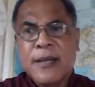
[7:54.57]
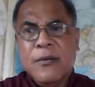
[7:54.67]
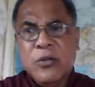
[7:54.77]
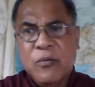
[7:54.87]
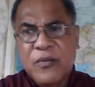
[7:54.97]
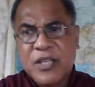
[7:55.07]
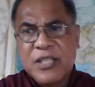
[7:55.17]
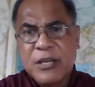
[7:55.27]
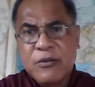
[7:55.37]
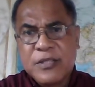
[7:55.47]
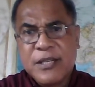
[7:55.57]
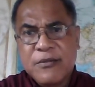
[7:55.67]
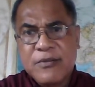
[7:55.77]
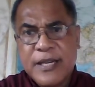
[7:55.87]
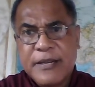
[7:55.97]
So first he looks into
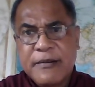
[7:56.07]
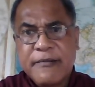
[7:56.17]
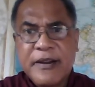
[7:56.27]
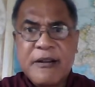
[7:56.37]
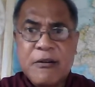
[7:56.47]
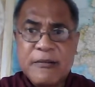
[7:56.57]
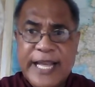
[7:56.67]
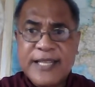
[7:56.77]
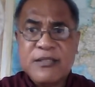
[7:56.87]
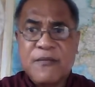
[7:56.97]
the literary context